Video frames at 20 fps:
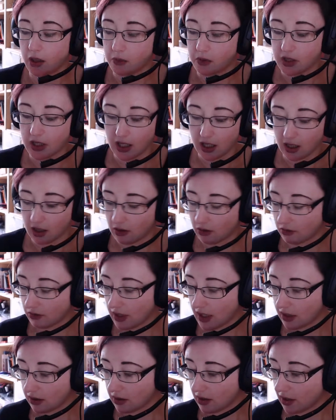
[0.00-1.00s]
wonder how long
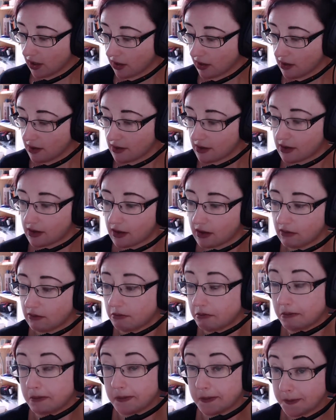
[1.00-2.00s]
that'll last.
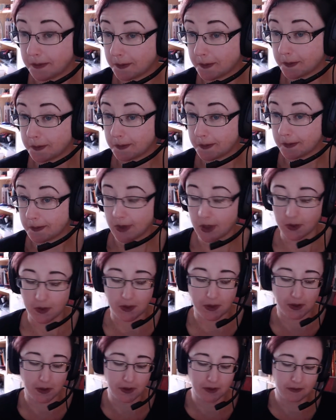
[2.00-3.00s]
Don't
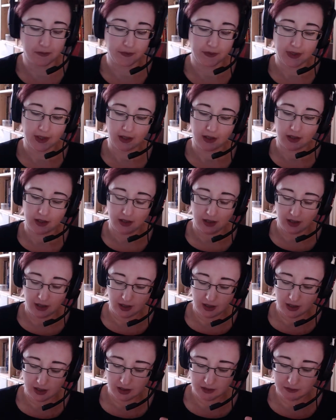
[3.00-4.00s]
know.
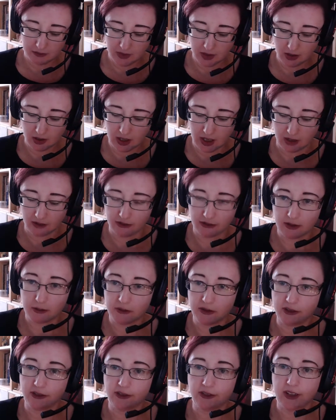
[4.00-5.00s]
Okay, from
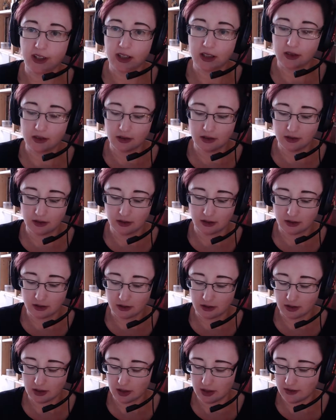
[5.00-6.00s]
feel,
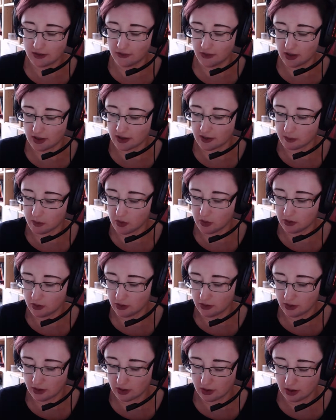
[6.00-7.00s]
it's very smooth.
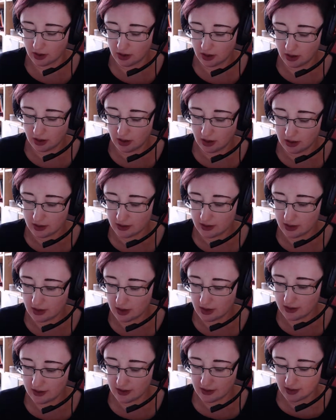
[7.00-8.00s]
It's a
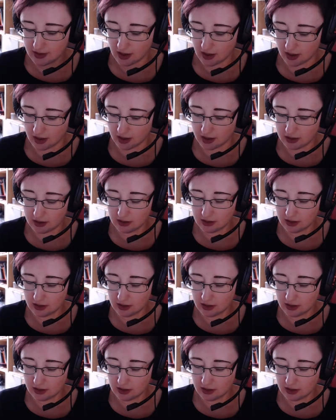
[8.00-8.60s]
nice design.